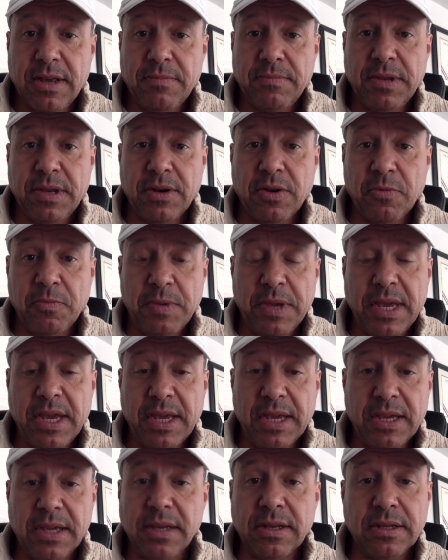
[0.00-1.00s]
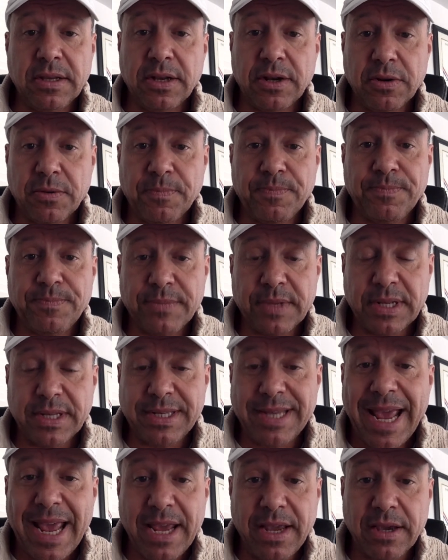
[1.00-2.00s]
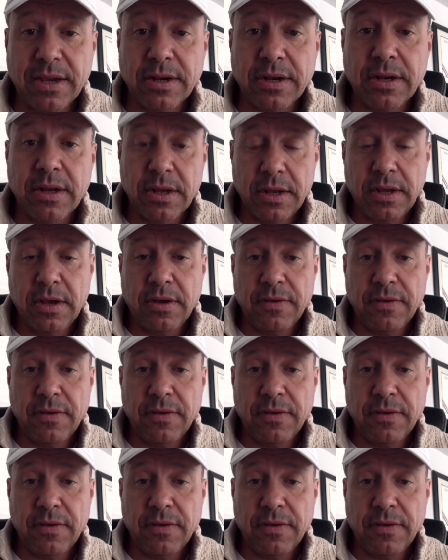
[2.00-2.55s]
you know being you know taken